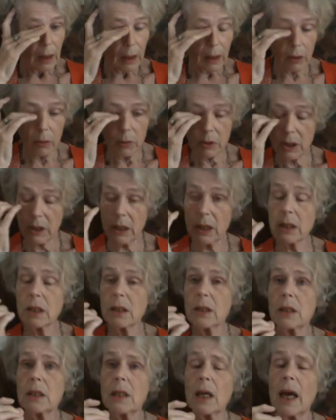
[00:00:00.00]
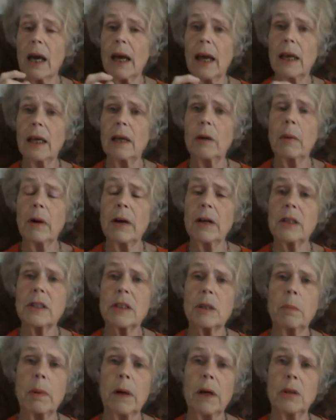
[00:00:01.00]
course it doesn't stay where it's
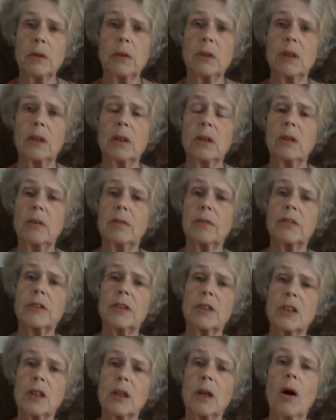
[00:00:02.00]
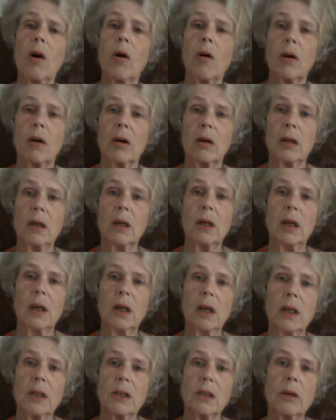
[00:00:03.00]
supposed to for so long.
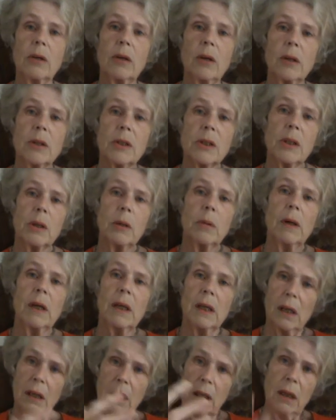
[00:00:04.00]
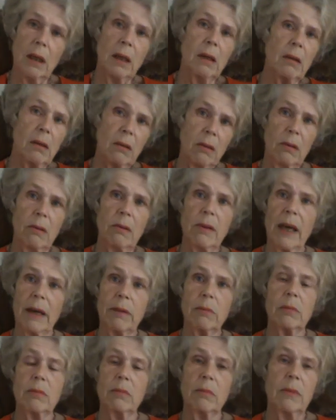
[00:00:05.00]
So consequently,
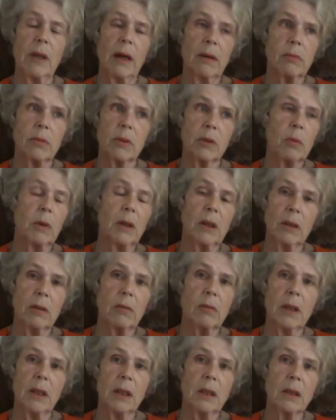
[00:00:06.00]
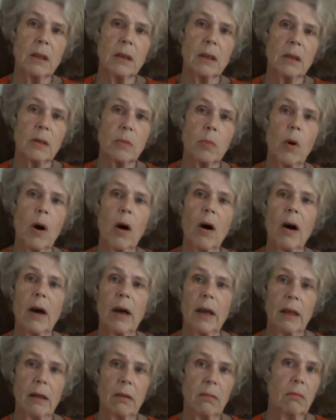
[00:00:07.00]
that was one of the reasons
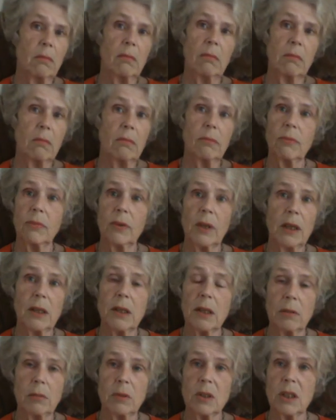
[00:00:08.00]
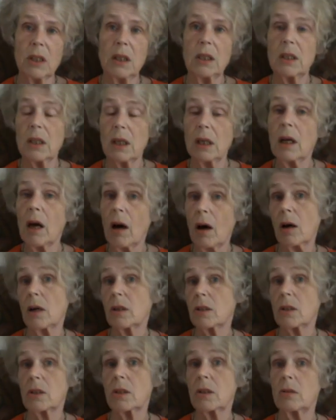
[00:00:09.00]
why they don't seem to
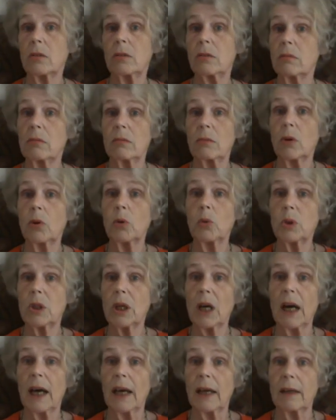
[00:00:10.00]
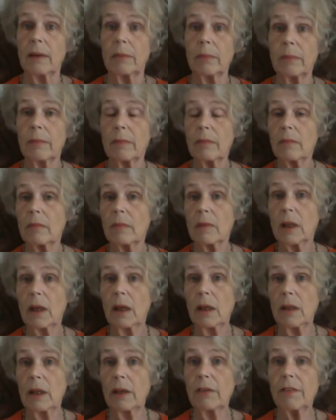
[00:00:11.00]
last all day,
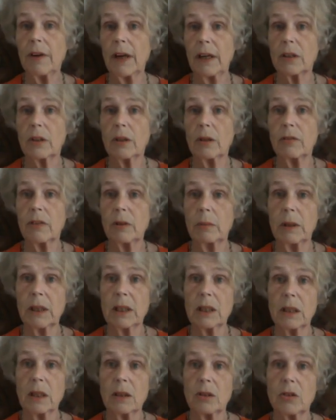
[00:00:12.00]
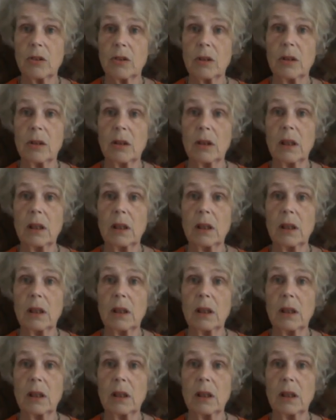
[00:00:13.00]
the effect of them, etc.